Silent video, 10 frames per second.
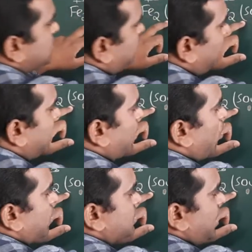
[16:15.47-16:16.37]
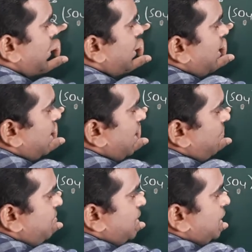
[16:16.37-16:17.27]
is ferric oxide,
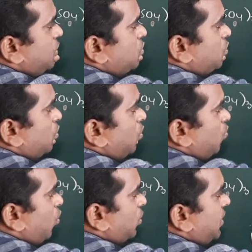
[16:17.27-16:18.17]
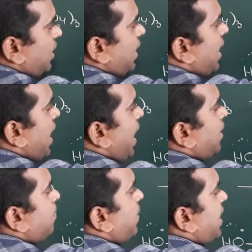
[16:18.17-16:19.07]
Fe2O3, and
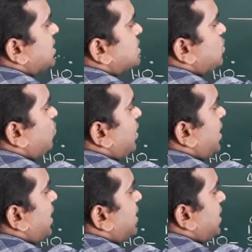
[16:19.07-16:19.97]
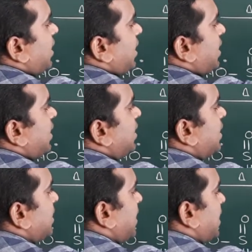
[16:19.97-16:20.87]
plus you will get here
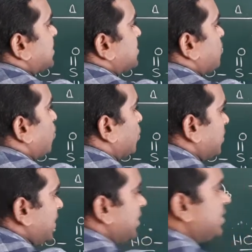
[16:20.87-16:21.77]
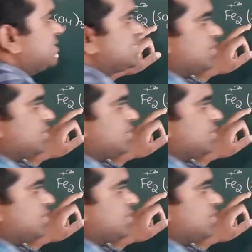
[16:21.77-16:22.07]
SO3. This is